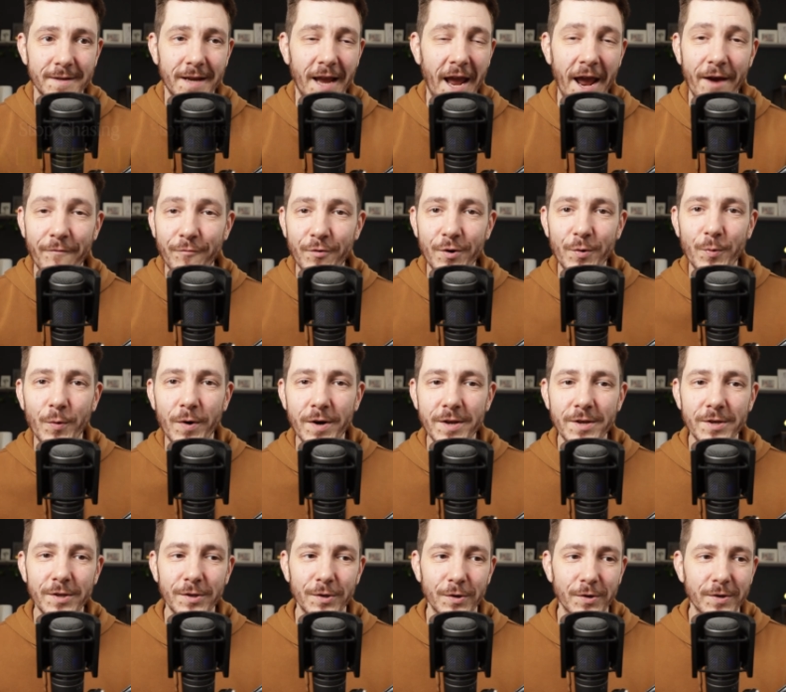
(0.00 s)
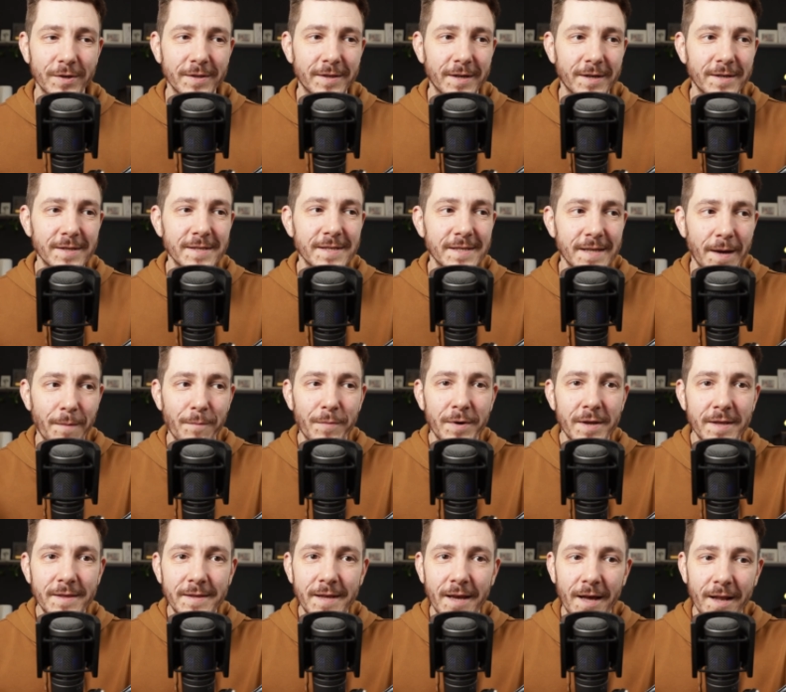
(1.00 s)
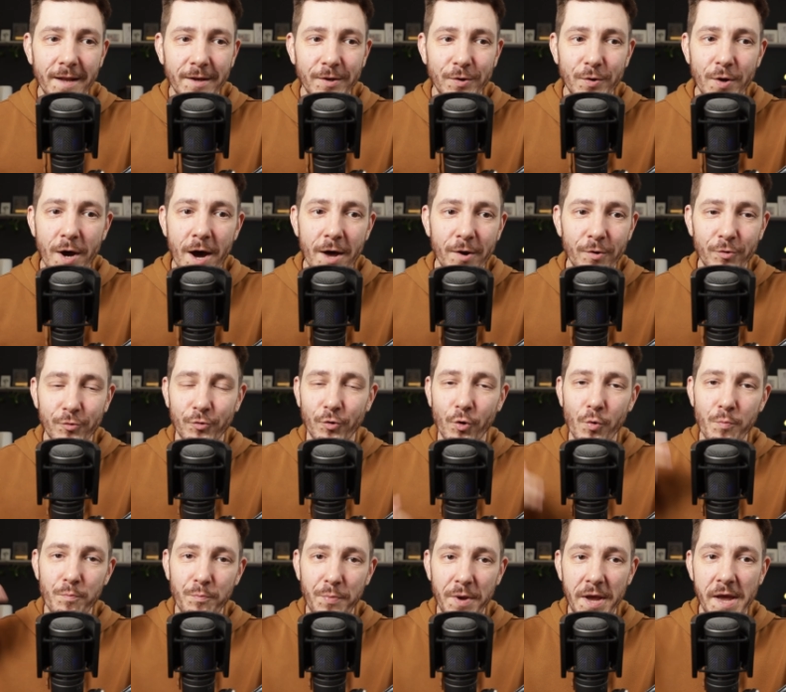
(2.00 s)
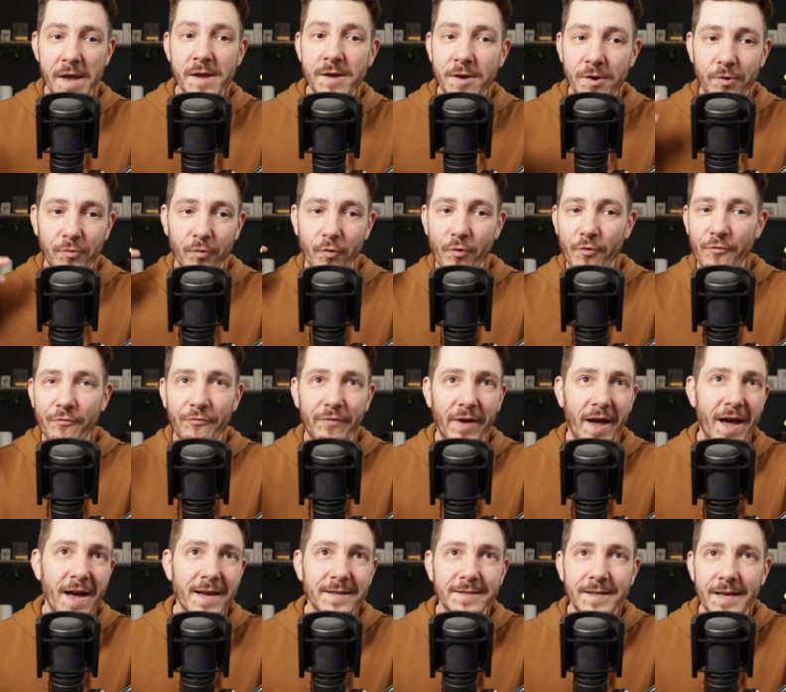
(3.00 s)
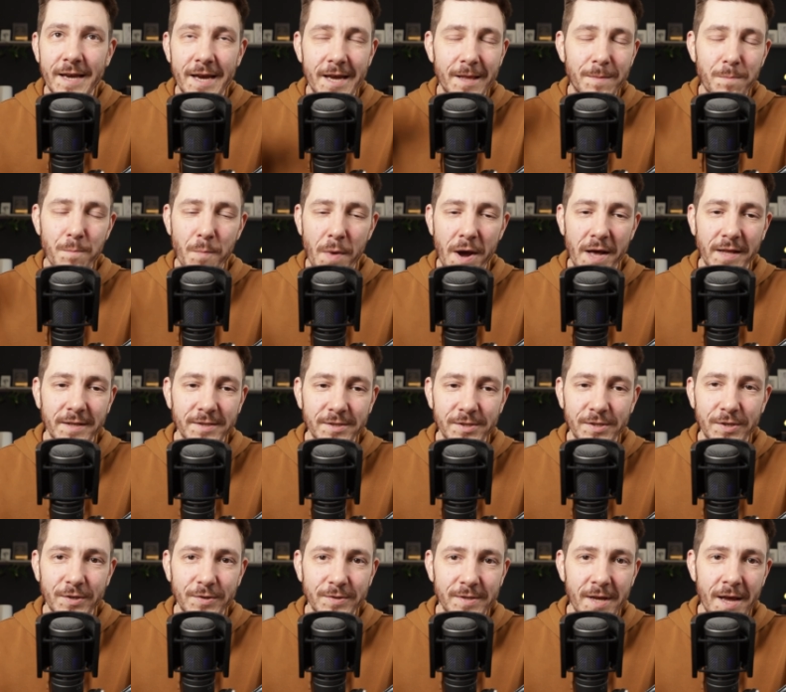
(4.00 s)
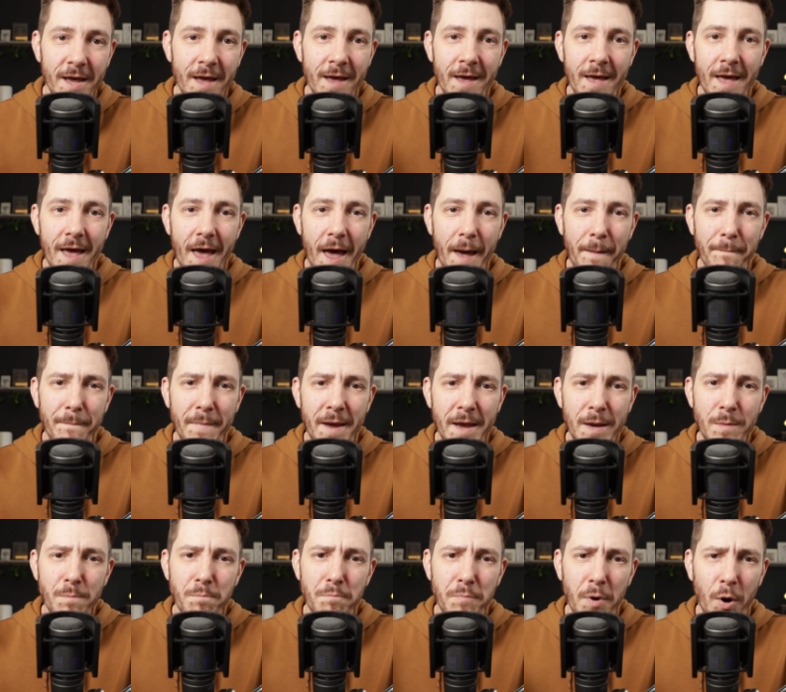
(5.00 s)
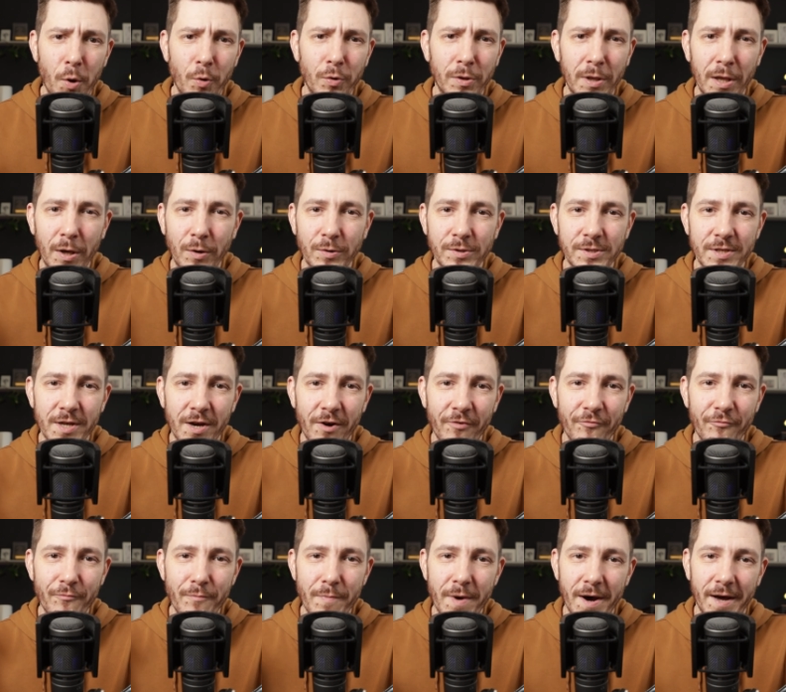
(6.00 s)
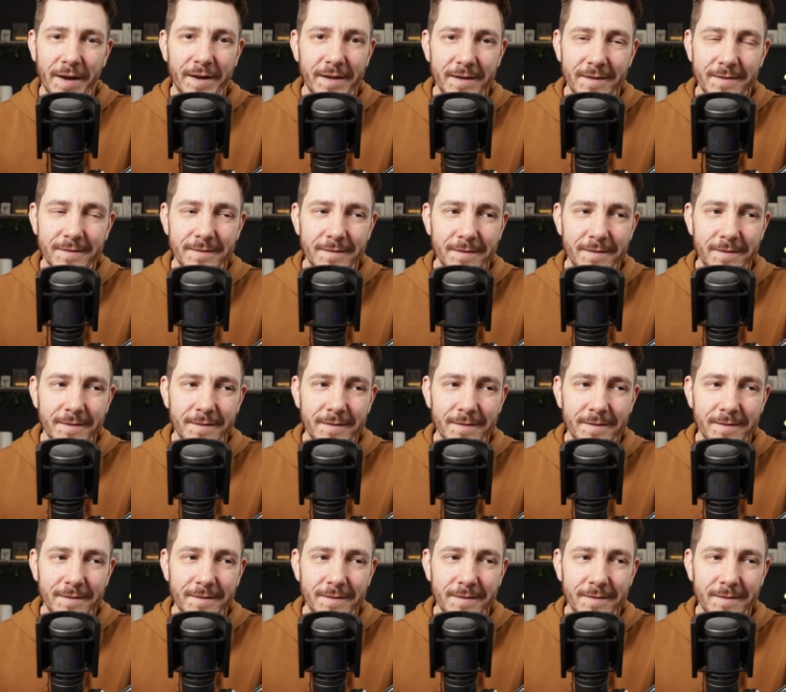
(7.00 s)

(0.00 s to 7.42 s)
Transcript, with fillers: Everywhere you look, there's somebody telling you how to grow big, grow fast, hit milestones, and make boatloads of money.